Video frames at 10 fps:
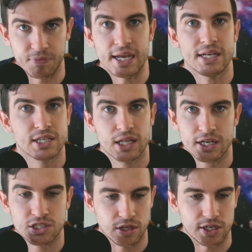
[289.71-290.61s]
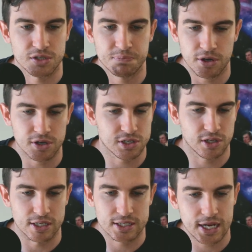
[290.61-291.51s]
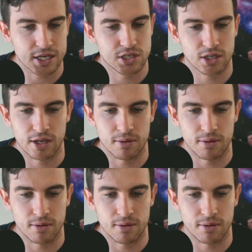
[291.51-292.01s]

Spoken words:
Intellectually, spiritually, sexually,